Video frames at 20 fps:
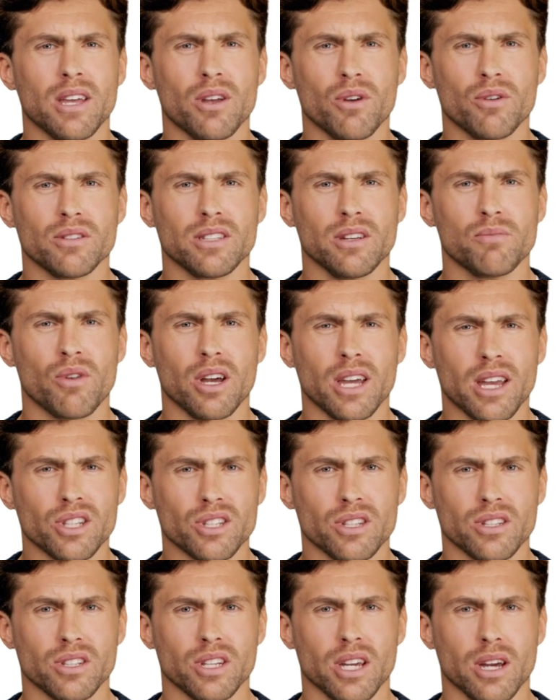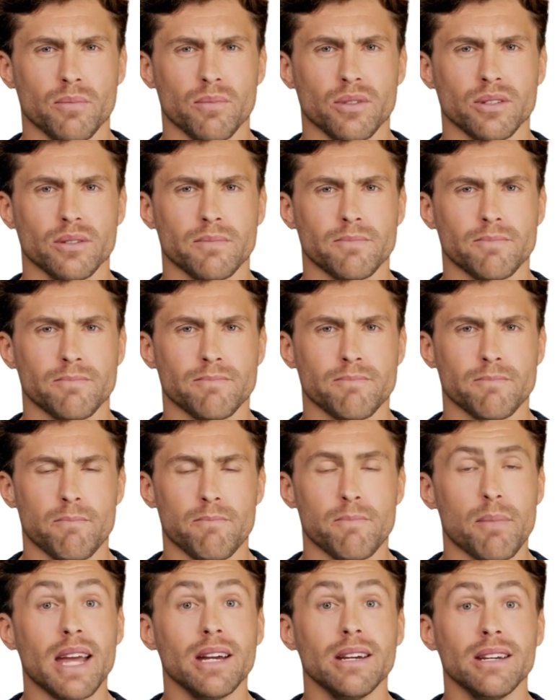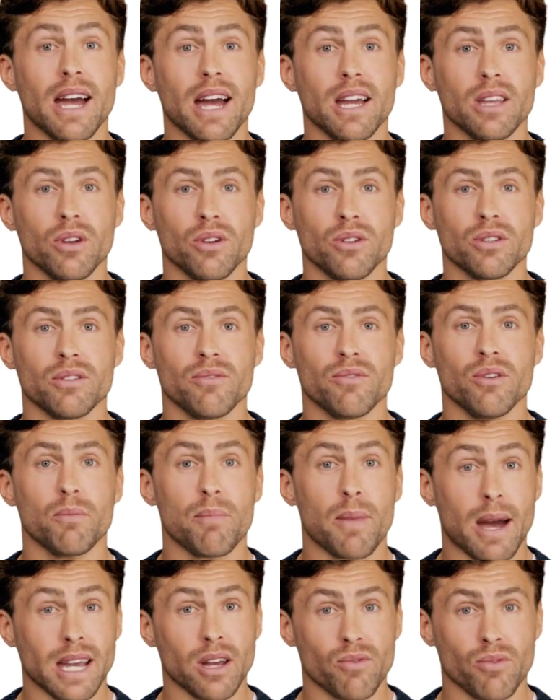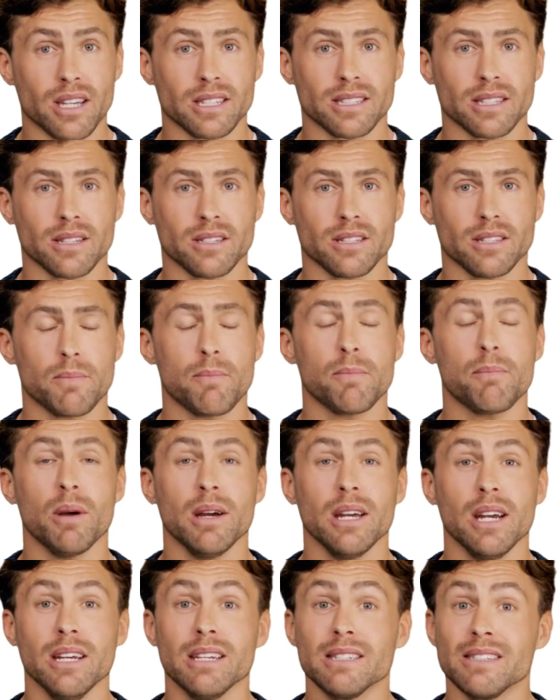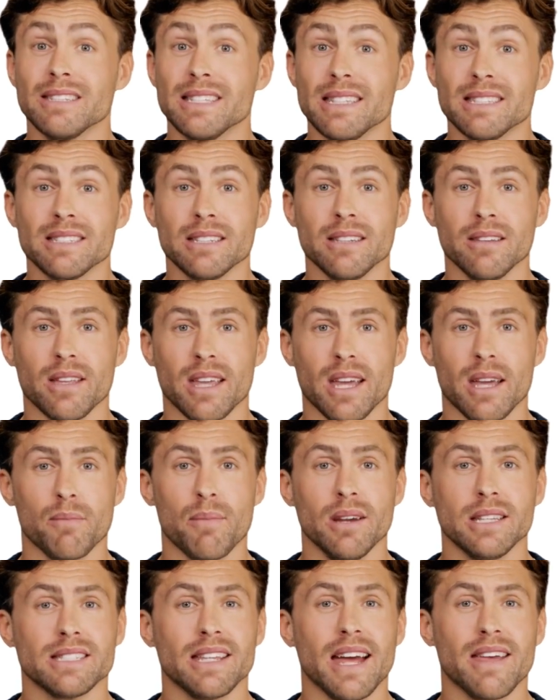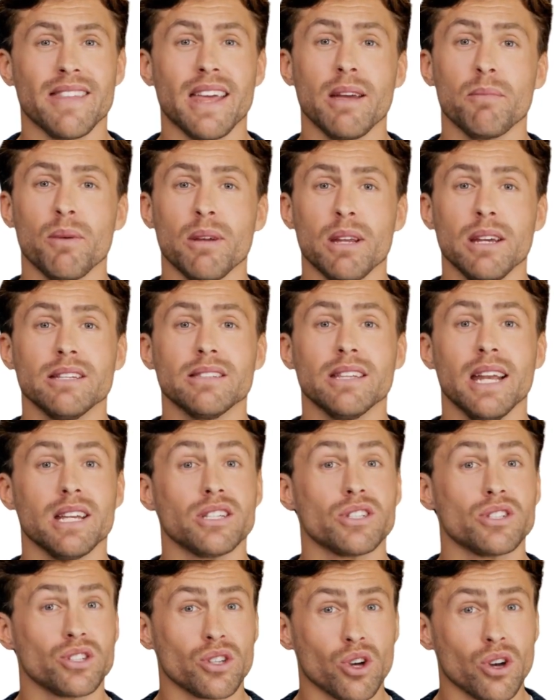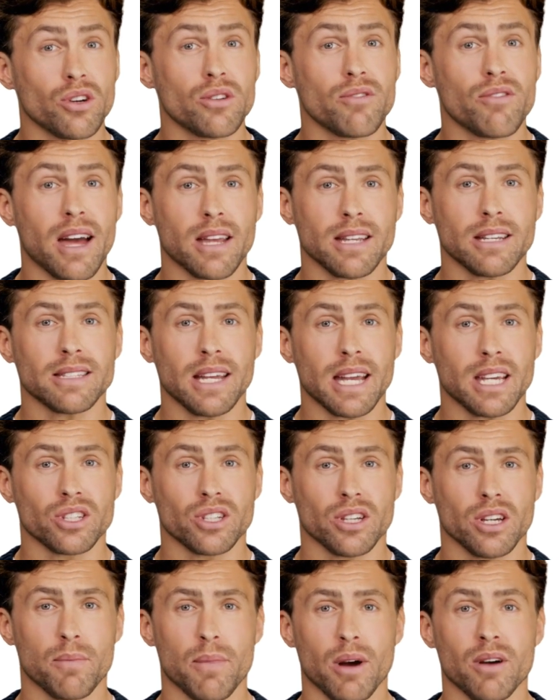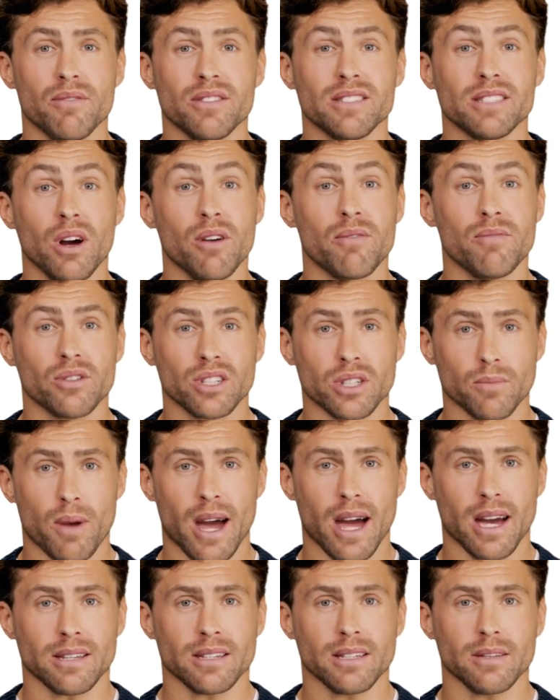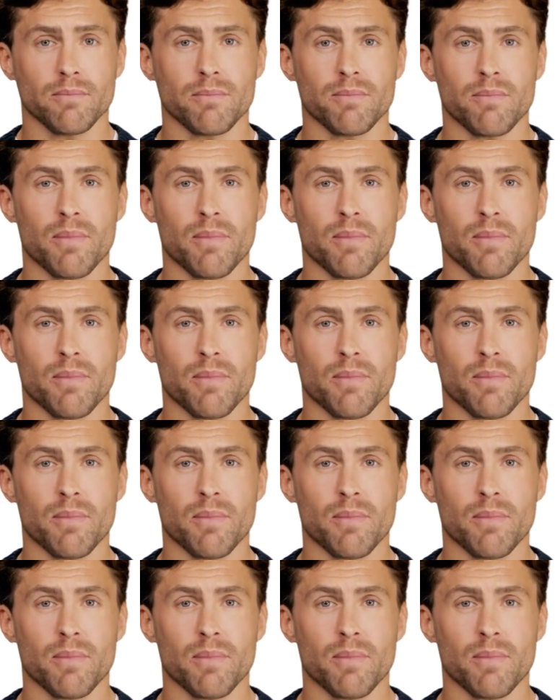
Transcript: used in relationships? Men get used for many reasons, but a consistent theme is that they place external validation above self-respect.